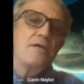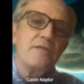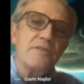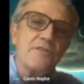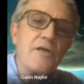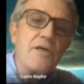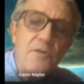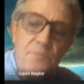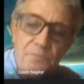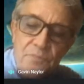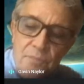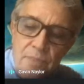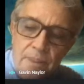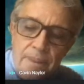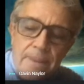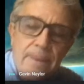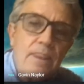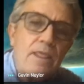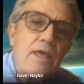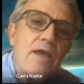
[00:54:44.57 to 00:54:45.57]
So
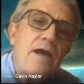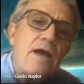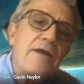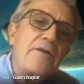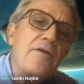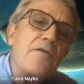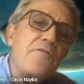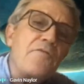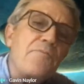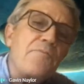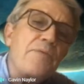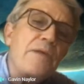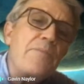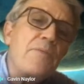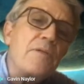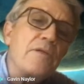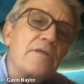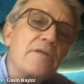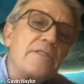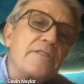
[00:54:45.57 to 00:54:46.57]
I don't know if
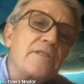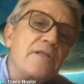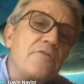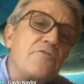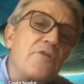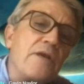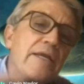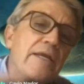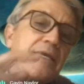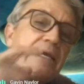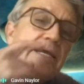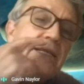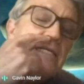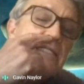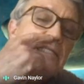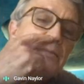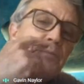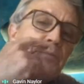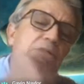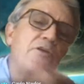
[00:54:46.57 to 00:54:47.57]
people drink
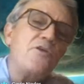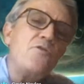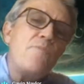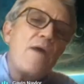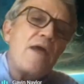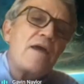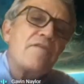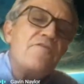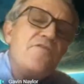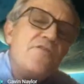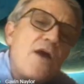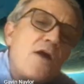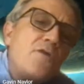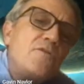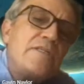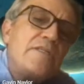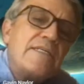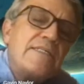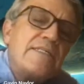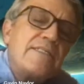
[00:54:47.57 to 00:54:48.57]
Guinness, but you may have
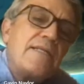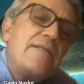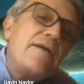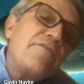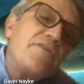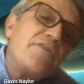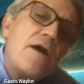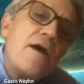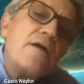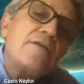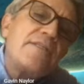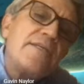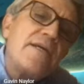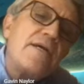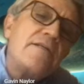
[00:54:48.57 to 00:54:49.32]
noticed, I love to ask the